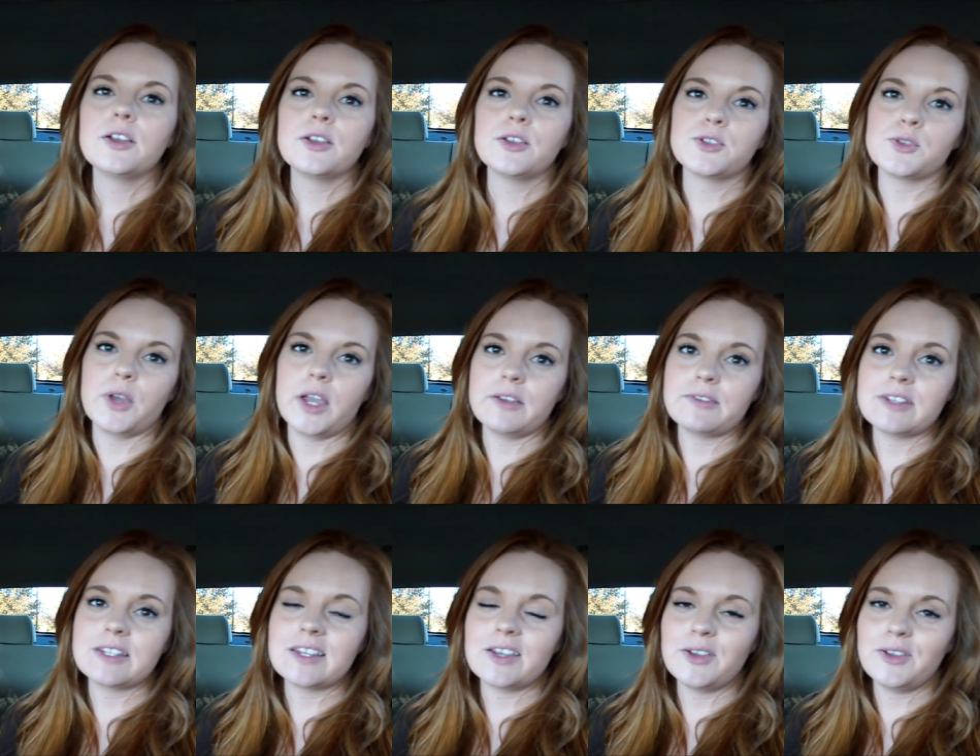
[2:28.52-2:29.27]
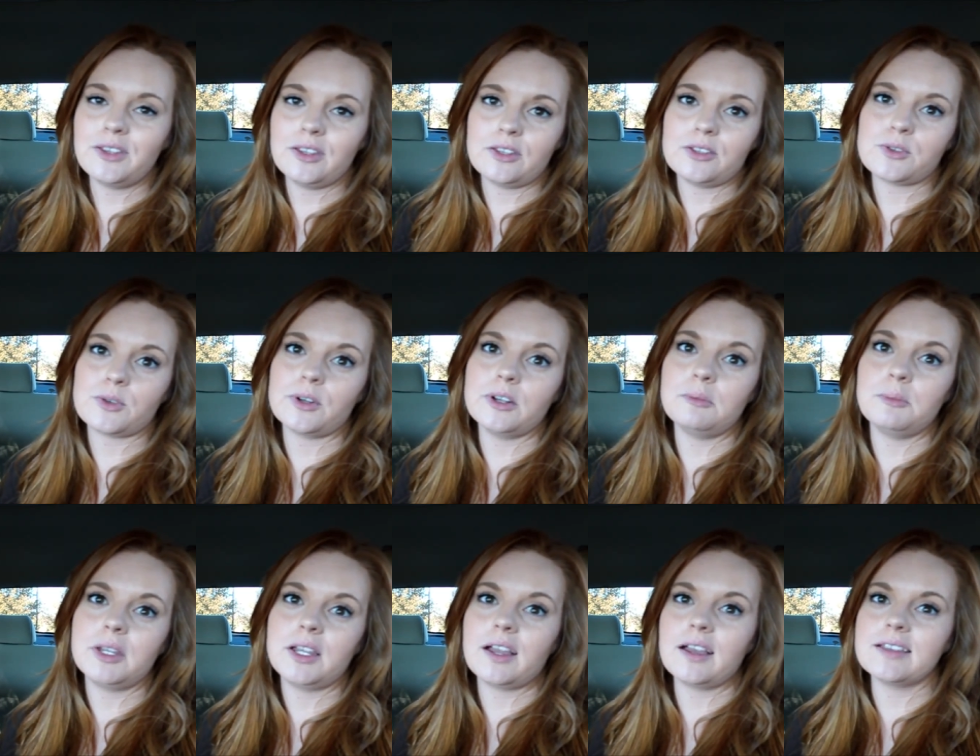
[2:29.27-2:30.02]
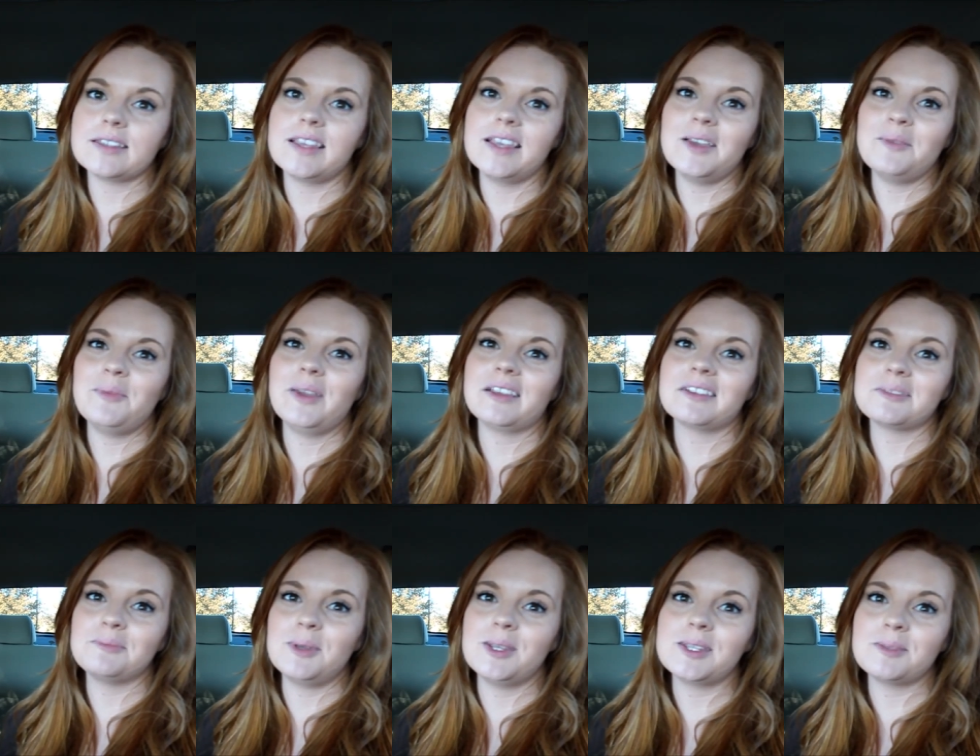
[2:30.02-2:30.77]
So I have to tell you this story because it
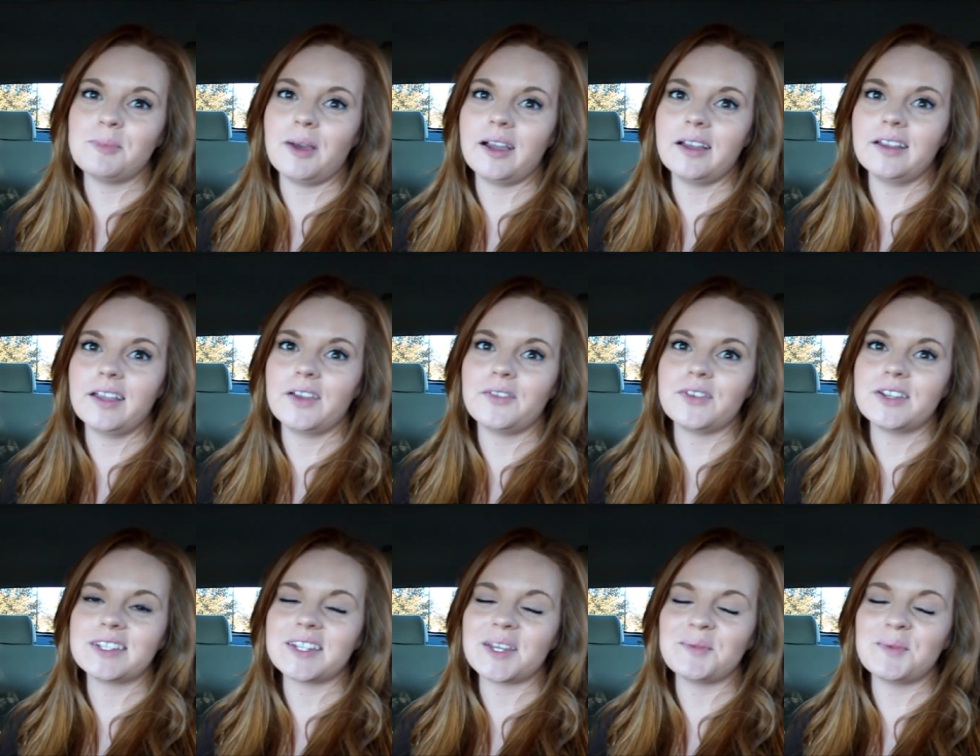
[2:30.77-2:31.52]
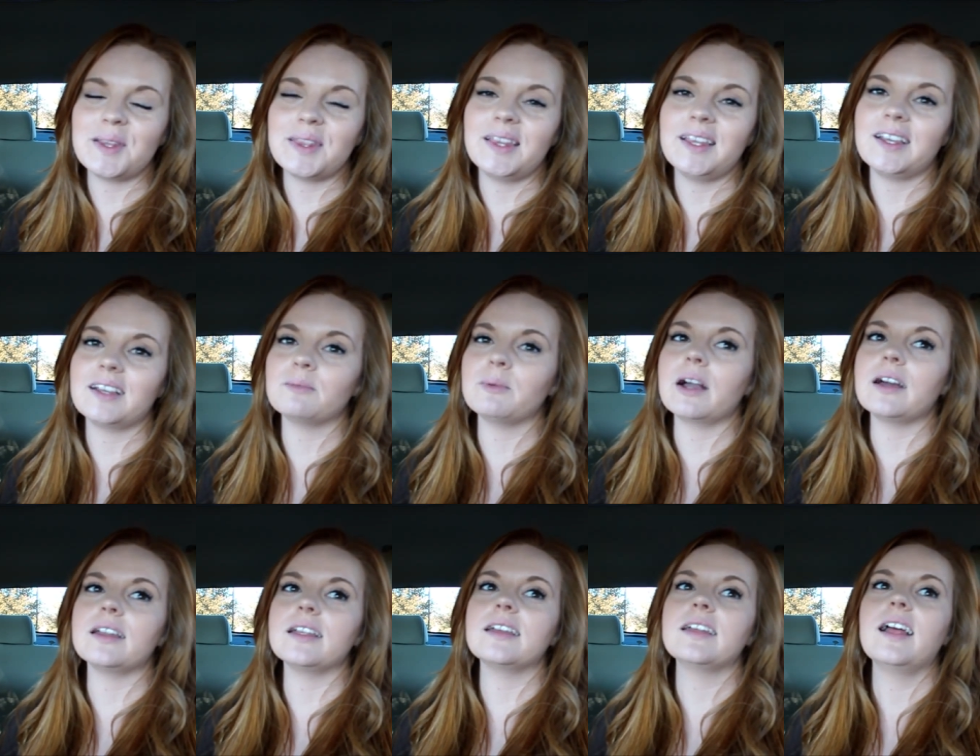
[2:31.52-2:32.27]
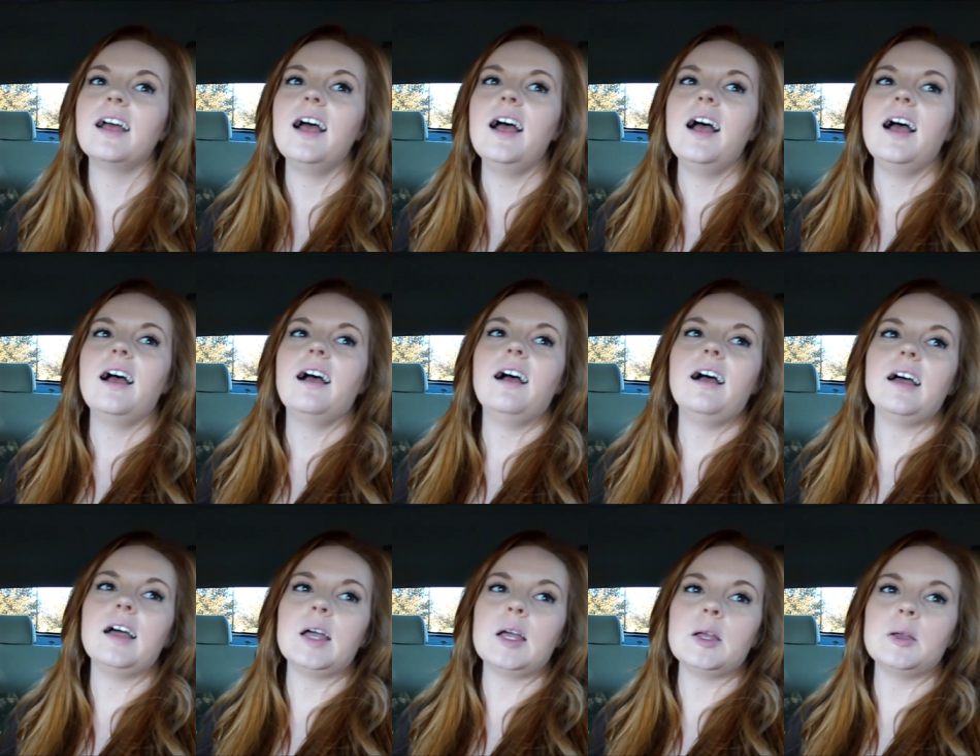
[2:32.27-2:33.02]
makes me smile every time I think about it.
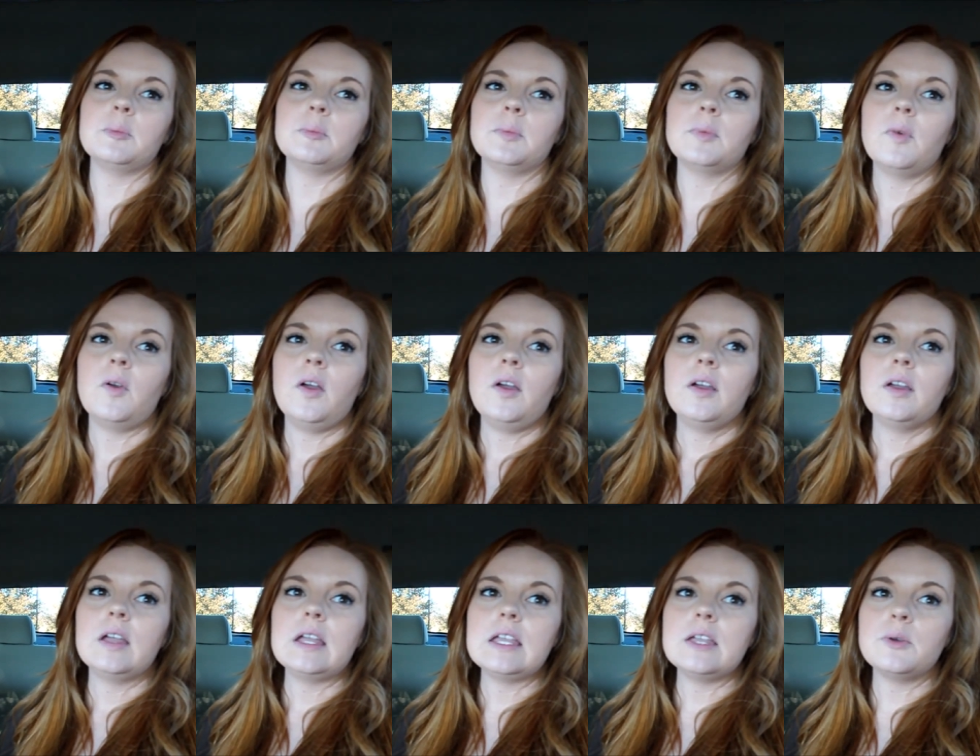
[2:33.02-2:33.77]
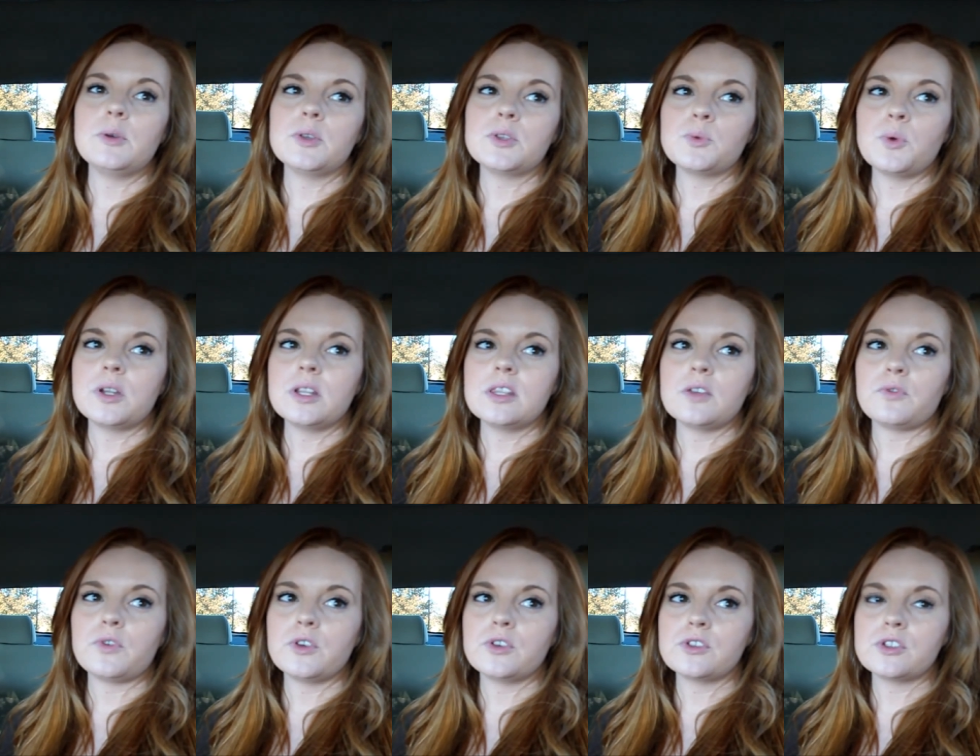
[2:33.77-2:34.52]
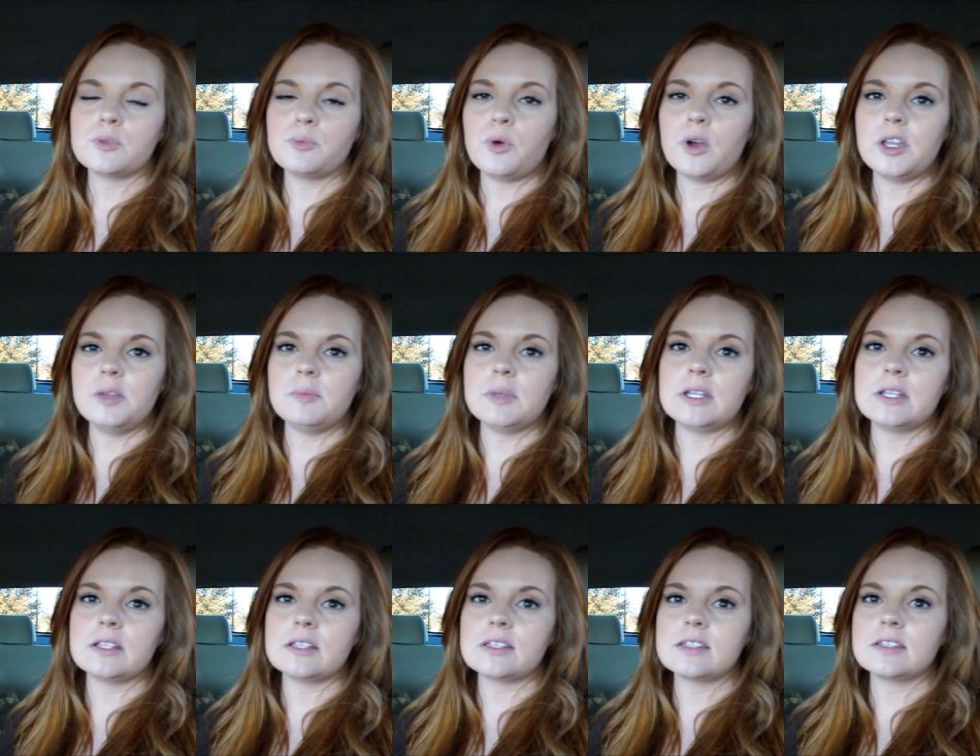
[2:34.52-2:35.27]
Um, it was one of the first
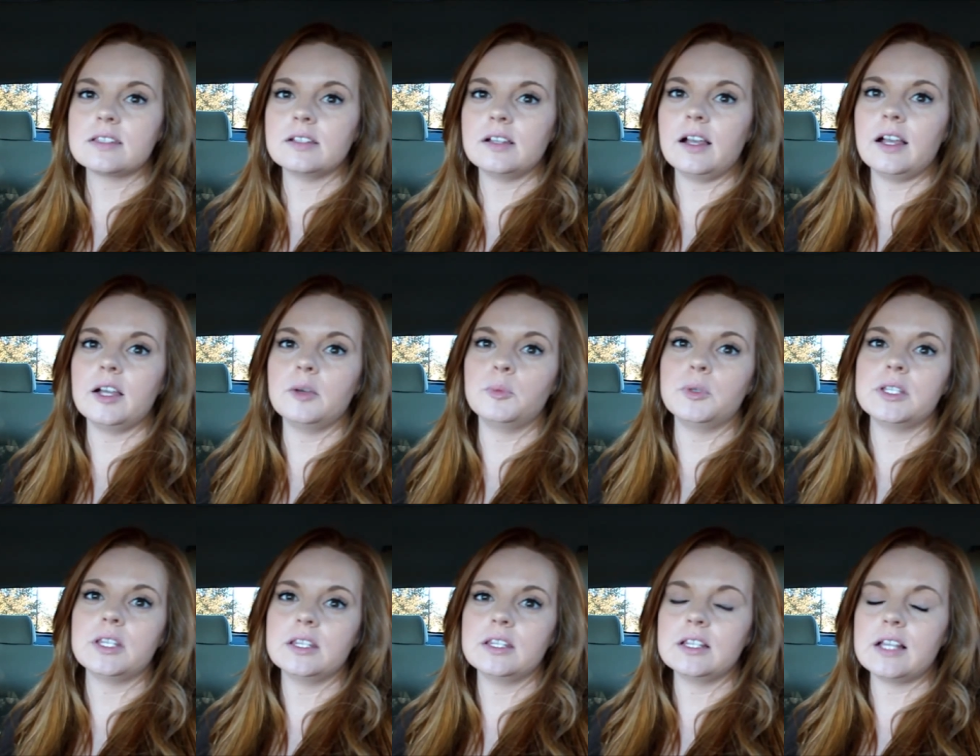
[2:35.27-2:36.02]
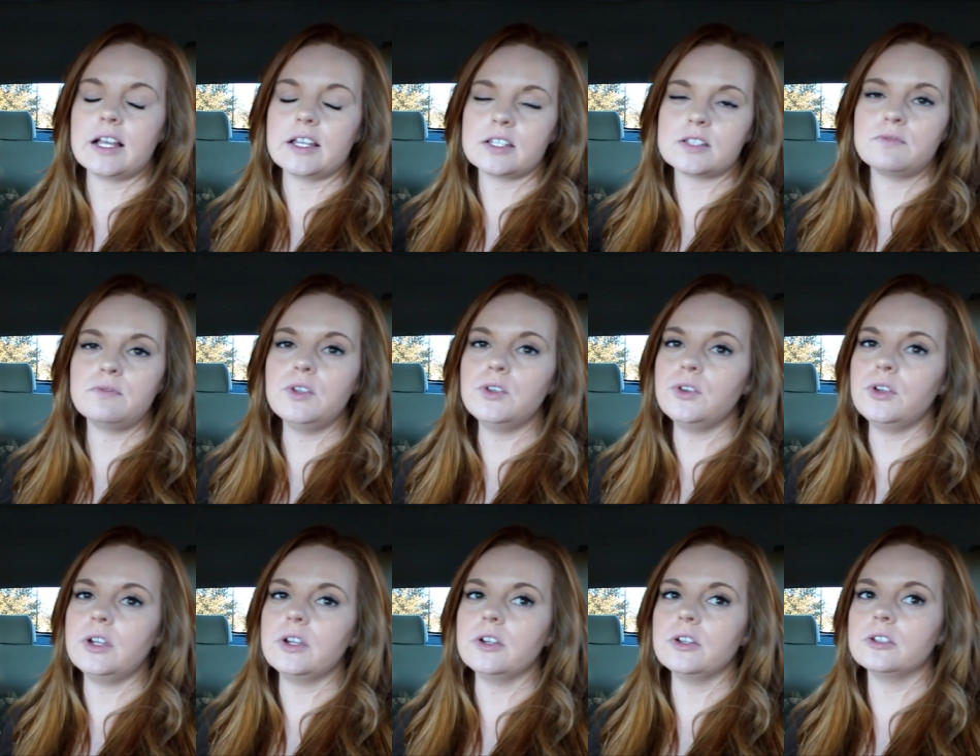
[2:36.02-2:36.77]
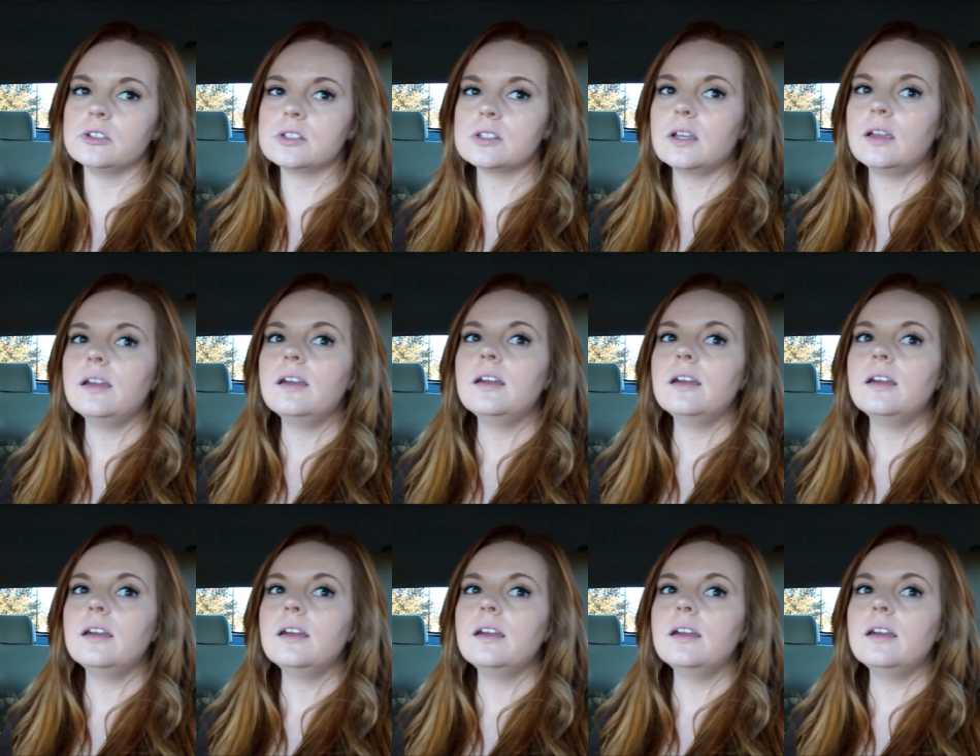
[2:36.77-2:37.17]
appointments um, within the last few years.